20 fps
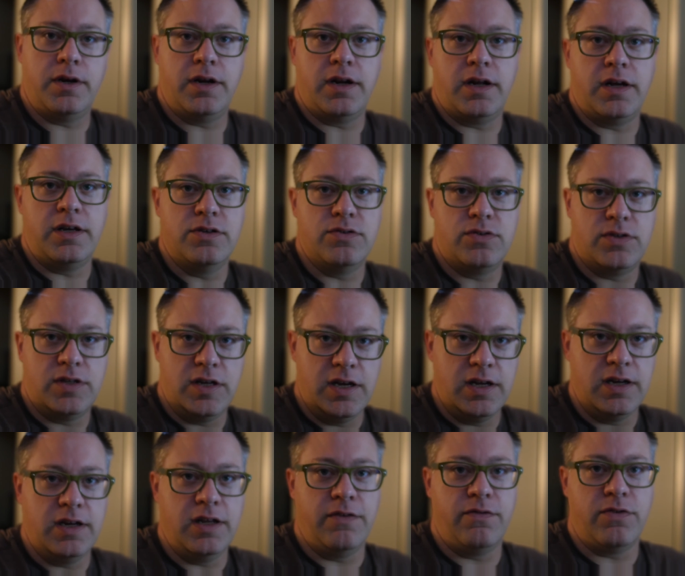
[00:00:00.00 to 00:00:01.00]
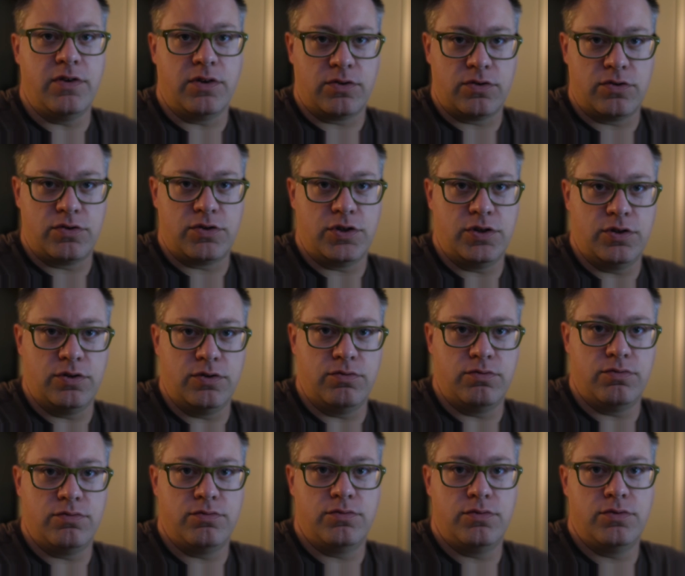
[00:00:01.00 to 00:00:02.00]
and I used the ND filter to
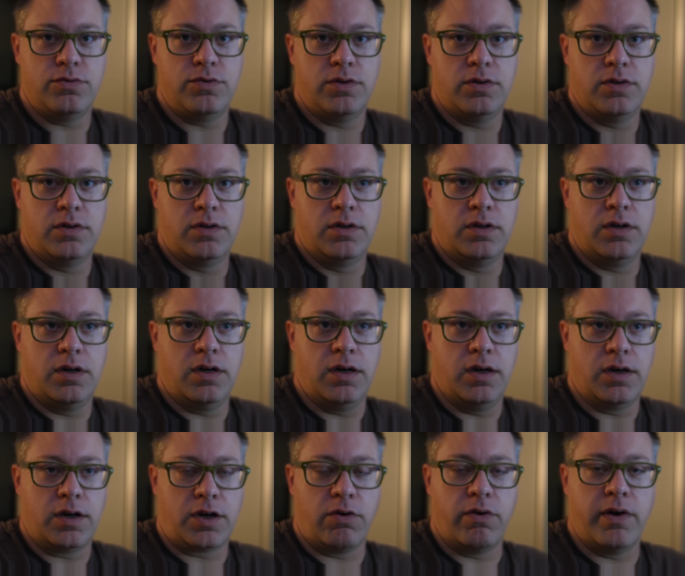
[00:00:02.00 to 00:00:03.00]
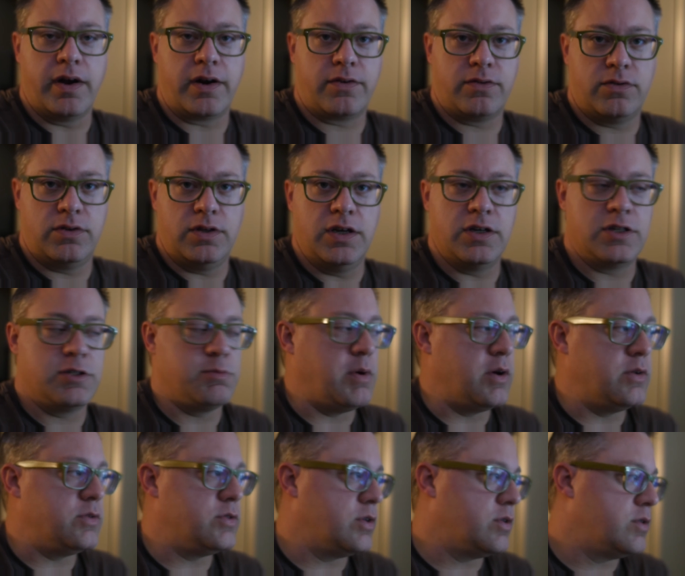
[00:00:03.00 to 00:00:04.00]
correct the
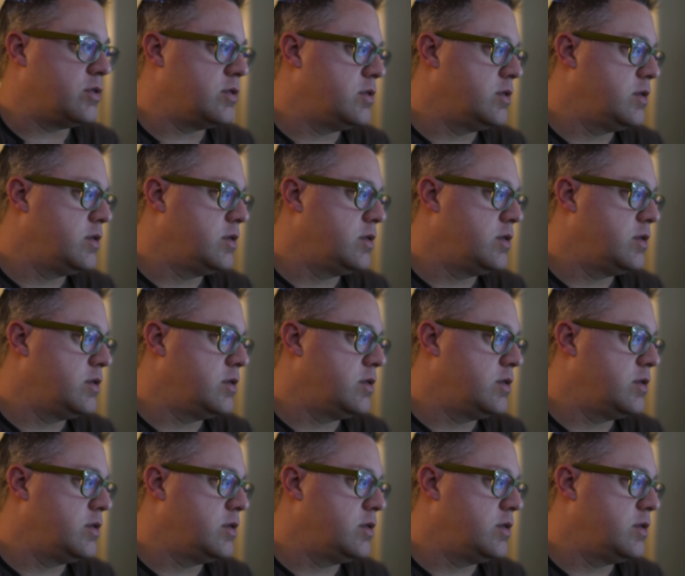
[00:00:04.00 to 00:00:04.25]
exposure.